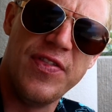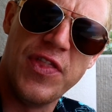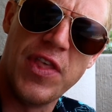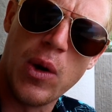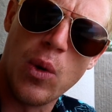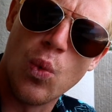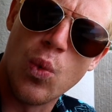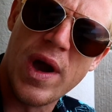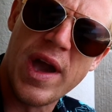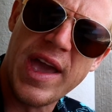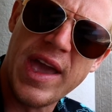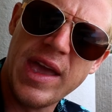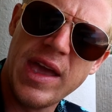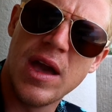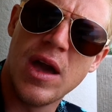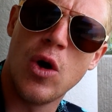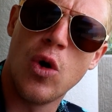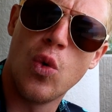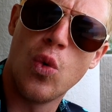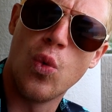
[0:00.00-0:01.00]
the
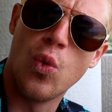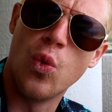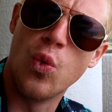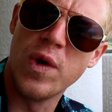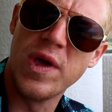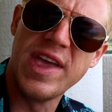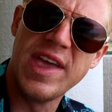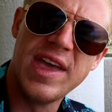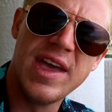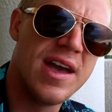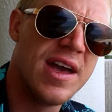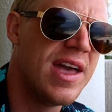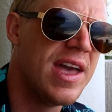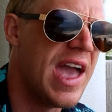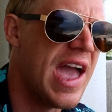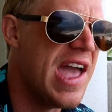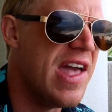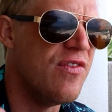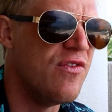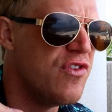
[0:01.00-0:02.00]
way we
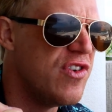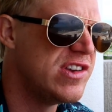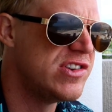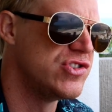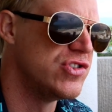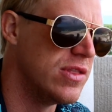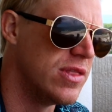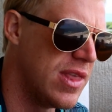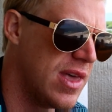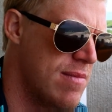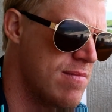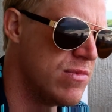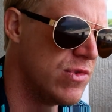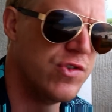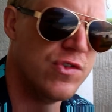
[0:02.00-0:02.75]
envision them